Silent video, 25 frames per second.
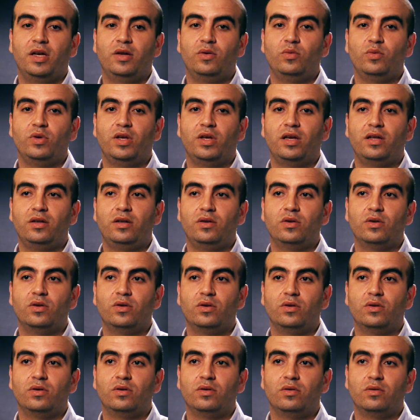and we had
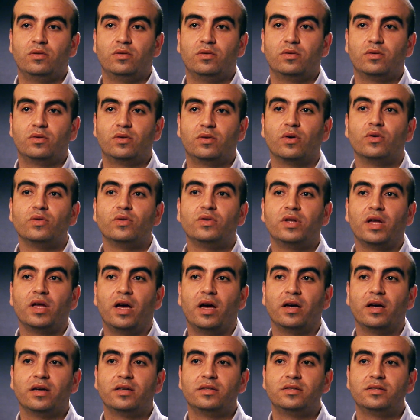no
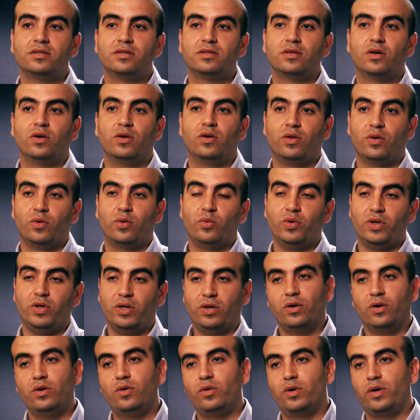contacts, although
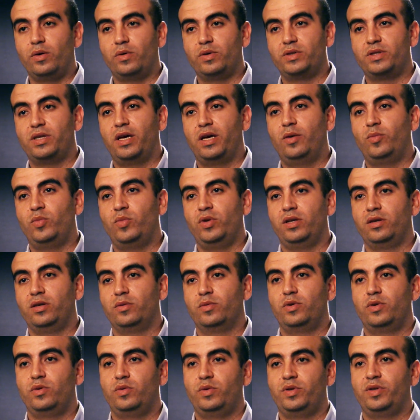we know what was
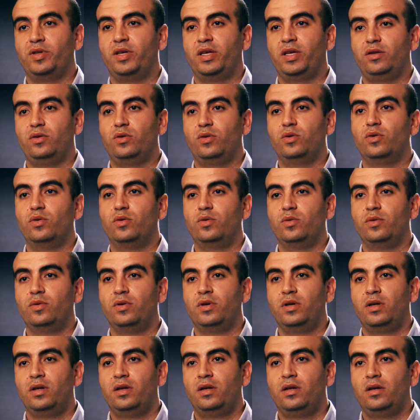happening, but we had no
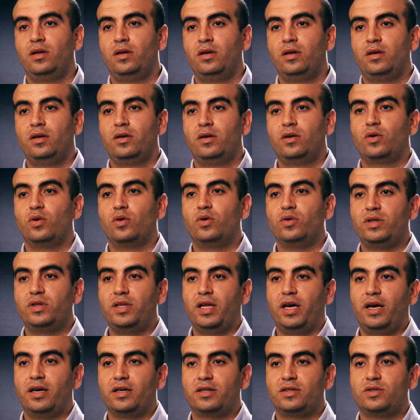
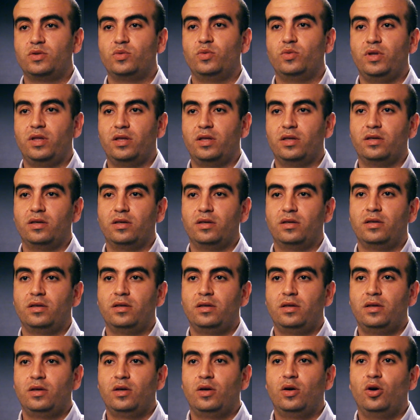contacts with the
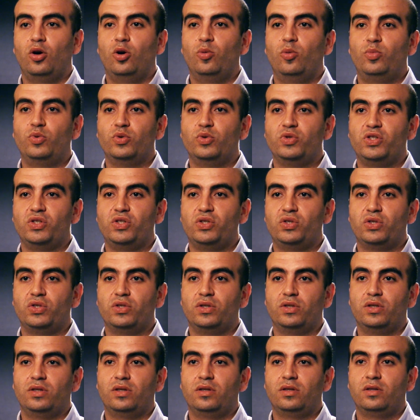
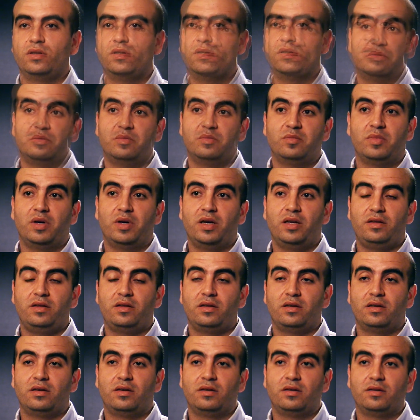opposition.
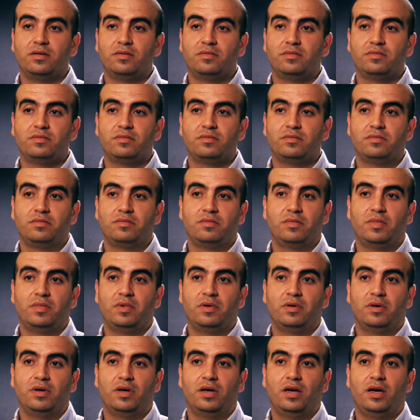But
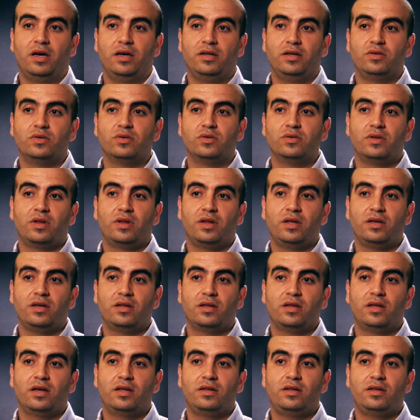I don't
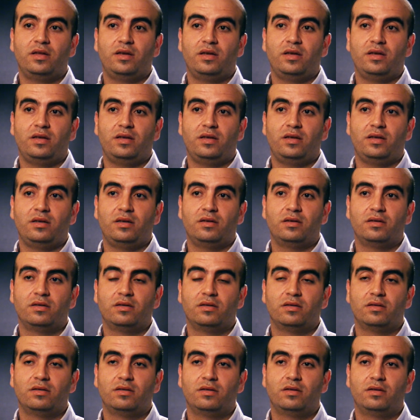think that they
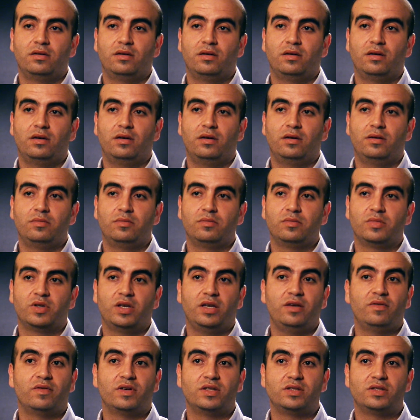
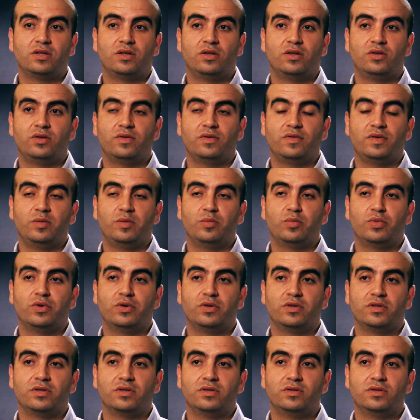gave us a lot of
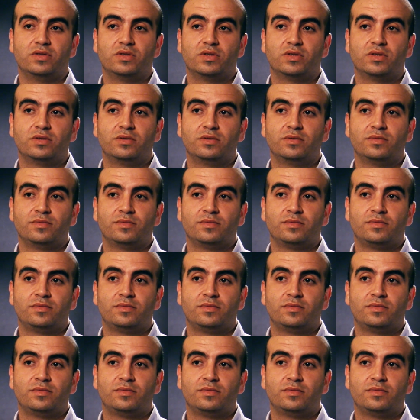importance.